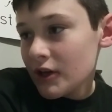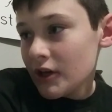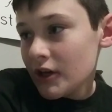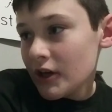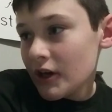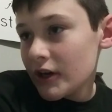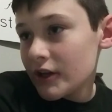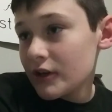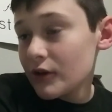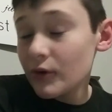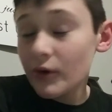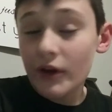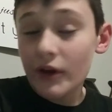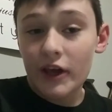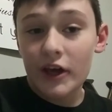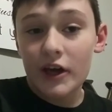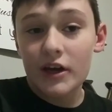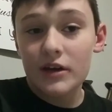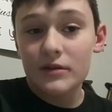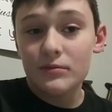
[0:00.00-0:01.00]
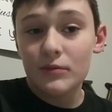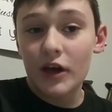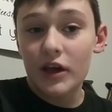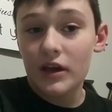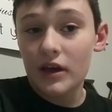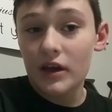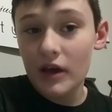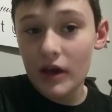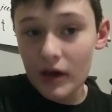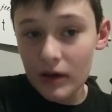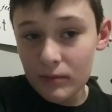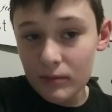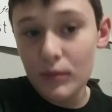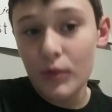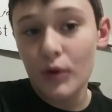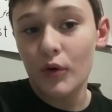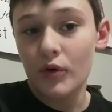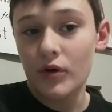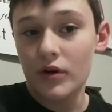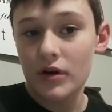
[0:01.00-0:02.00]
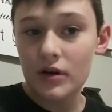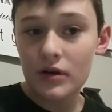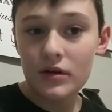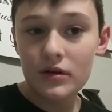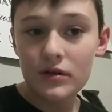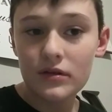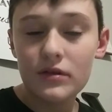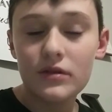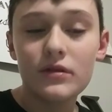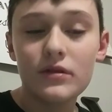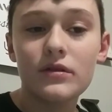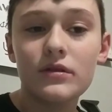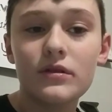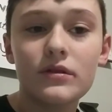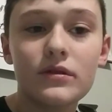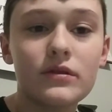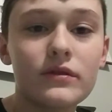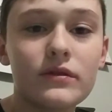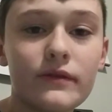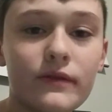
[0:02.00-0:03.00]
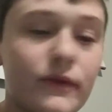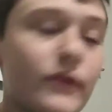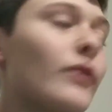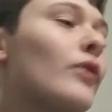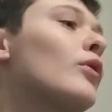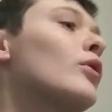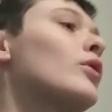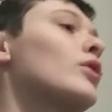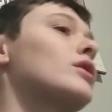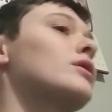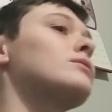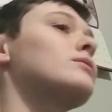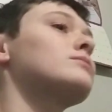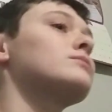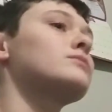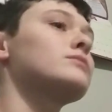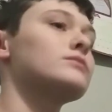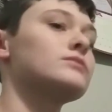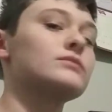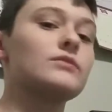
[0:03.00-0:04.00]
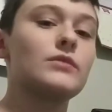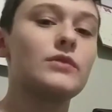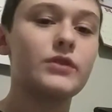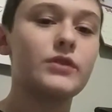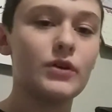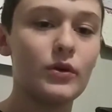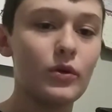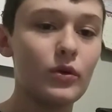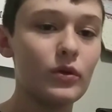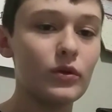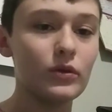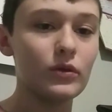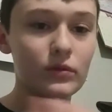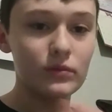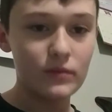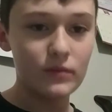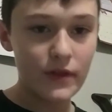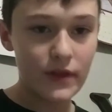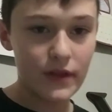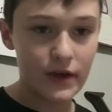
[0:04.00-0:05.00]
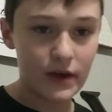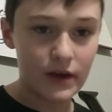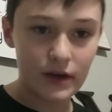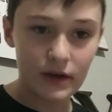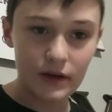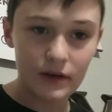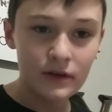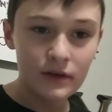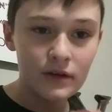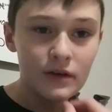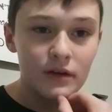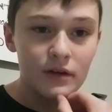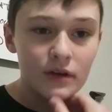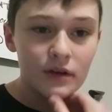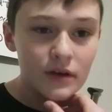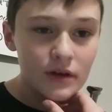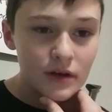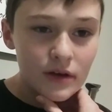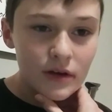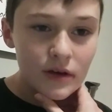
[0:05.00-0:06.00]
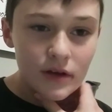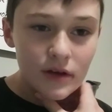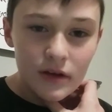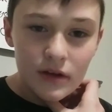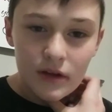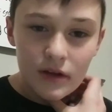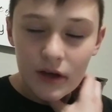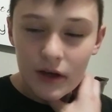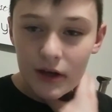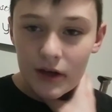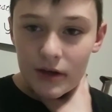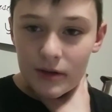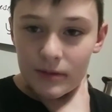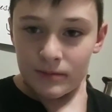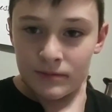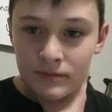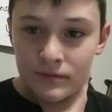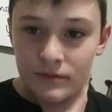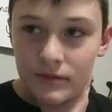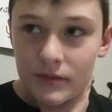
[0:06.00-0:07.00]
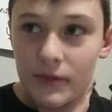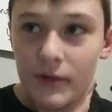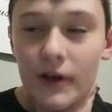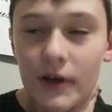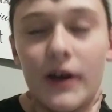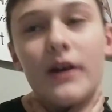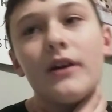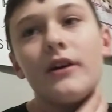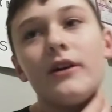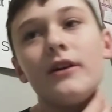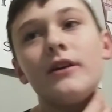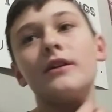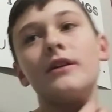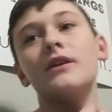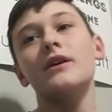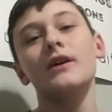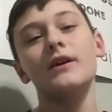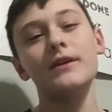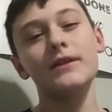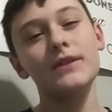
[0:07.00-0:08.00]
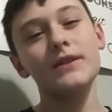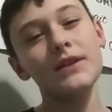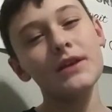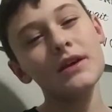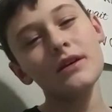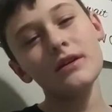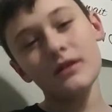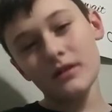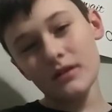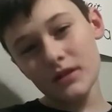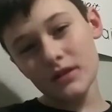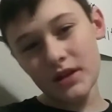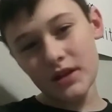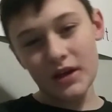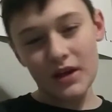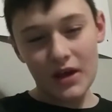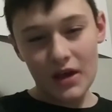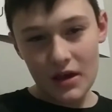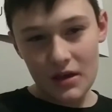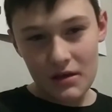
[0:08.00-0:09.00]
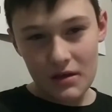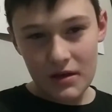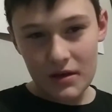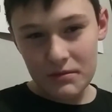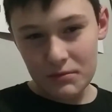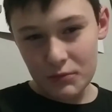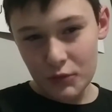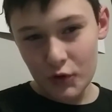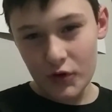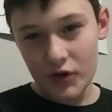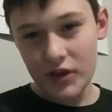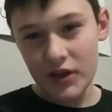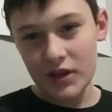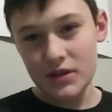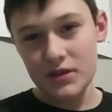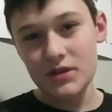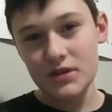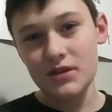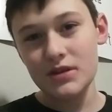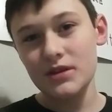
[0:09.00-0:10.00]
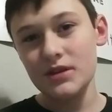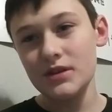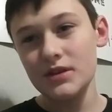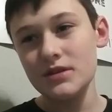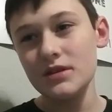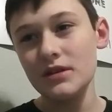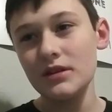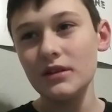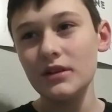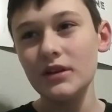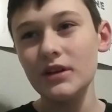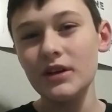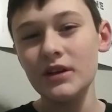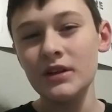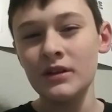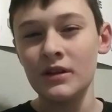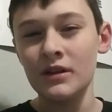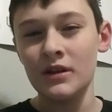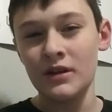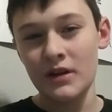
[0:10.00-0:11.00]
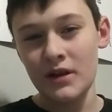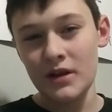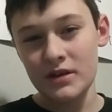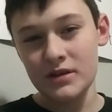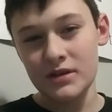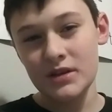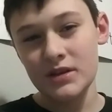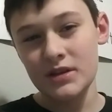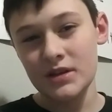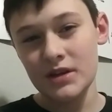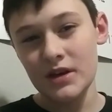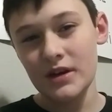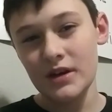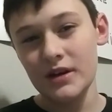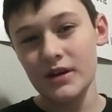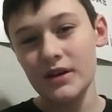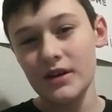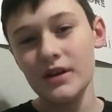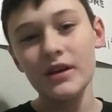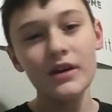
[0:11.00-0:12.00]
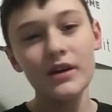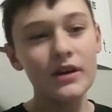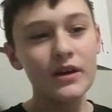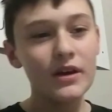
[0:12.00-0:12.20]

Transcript: I know I had my Emboar for the whole thing. Um, I think all the hate Emboar gets is a little unnecessary.